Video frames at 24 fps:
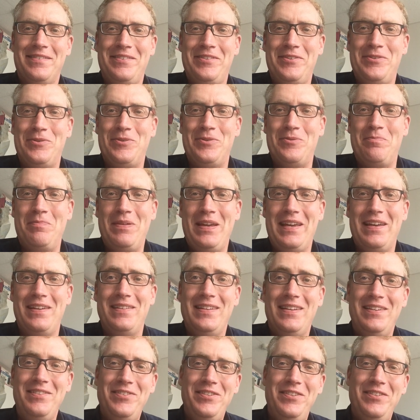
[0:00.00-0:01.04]
to pay
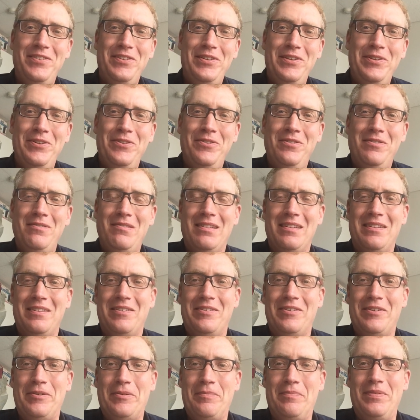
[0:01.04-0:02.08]
attention to you,
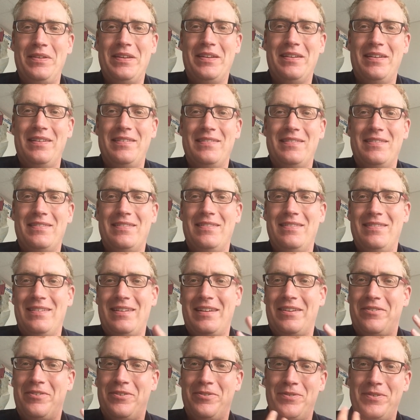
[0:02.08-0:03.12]
because I don't know,